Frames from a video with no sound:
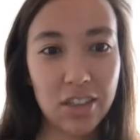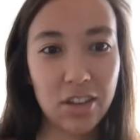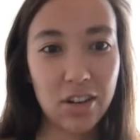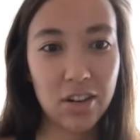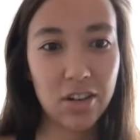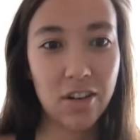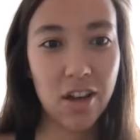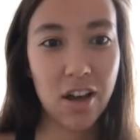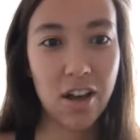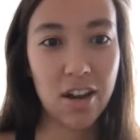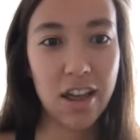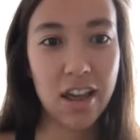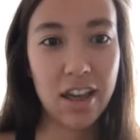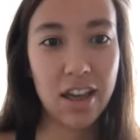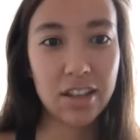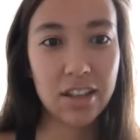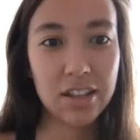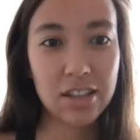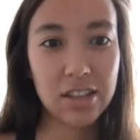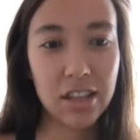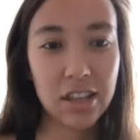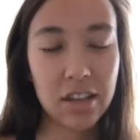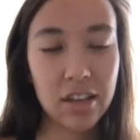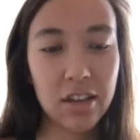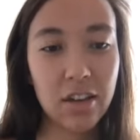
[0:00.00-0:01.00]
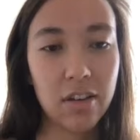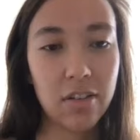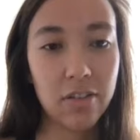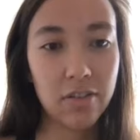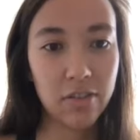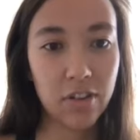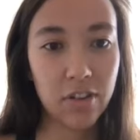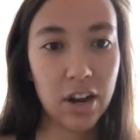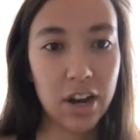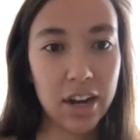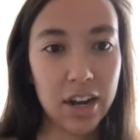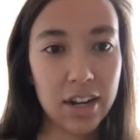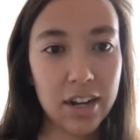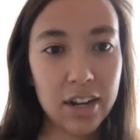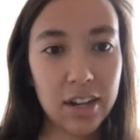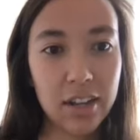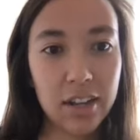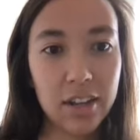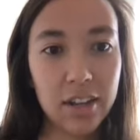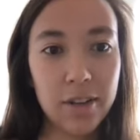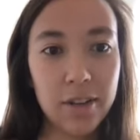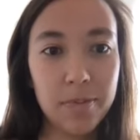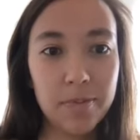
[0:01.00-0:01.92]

they're not as like afraid.